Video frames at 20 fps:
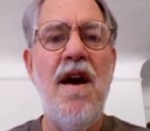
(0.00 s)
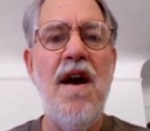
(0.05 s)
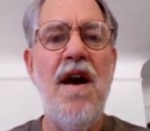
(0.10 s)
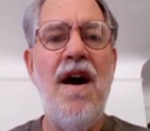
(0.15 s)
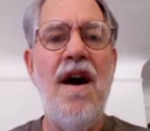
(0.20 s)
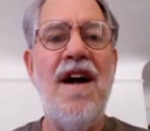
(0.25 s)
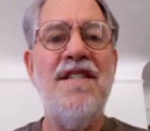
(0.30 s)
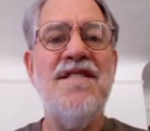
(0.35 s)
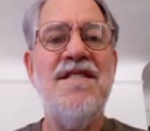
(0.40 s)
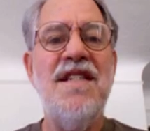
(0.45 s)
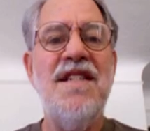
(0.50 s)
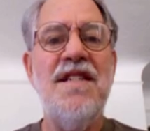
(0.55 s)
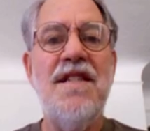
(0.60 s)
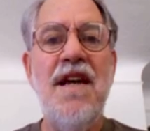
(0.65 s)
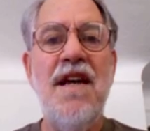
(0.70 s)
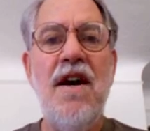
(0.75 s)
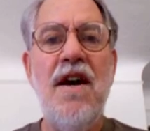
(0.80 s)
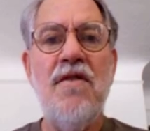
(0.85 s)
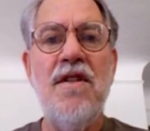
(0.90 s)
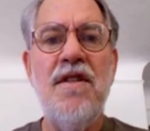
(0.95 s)
I sit
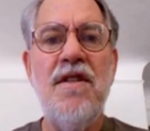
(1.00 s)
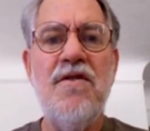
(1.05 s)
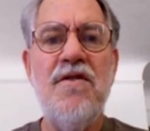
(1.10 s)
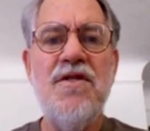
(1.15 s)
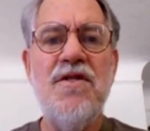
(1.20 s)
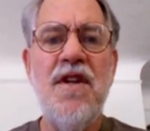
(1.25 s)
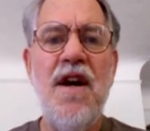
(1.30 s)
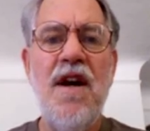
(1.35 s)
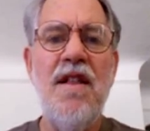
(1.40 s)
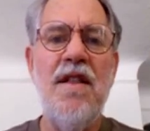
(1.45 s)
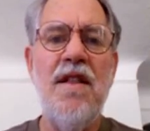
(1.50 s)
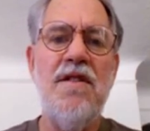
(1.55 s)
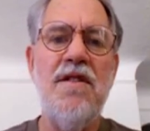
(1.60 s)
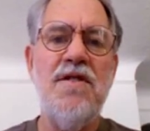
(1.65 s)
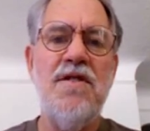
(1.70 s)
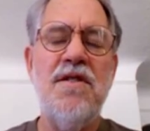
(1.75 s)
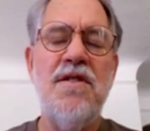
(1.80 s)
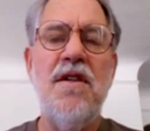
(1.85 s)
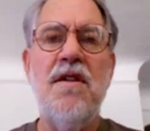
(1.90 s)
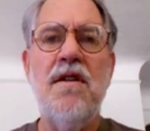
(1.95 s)
down and they're
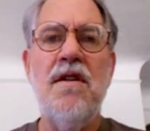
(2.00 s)
silenced.